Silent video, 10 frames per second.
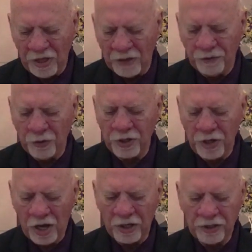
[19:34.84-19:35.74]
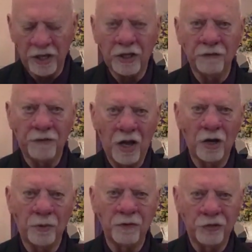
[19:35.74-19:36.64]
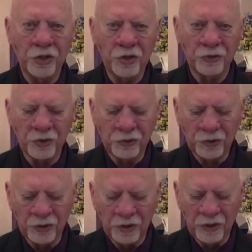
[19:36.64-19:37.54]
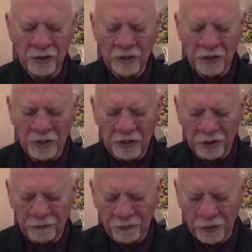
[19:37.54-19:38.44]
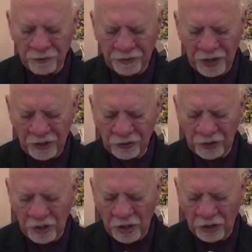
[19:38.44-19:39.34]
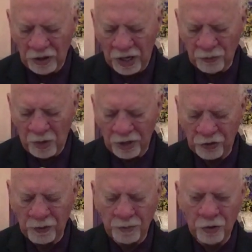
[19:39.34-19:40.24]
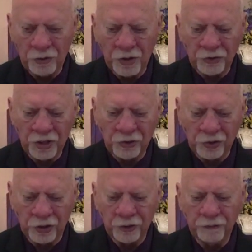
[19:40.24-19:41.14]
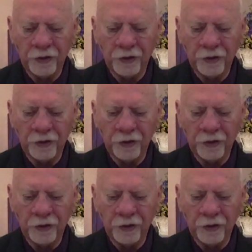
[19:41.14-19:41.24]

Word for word: If you are not yet a follower of Jesus, there are four things God wants from you this Easter.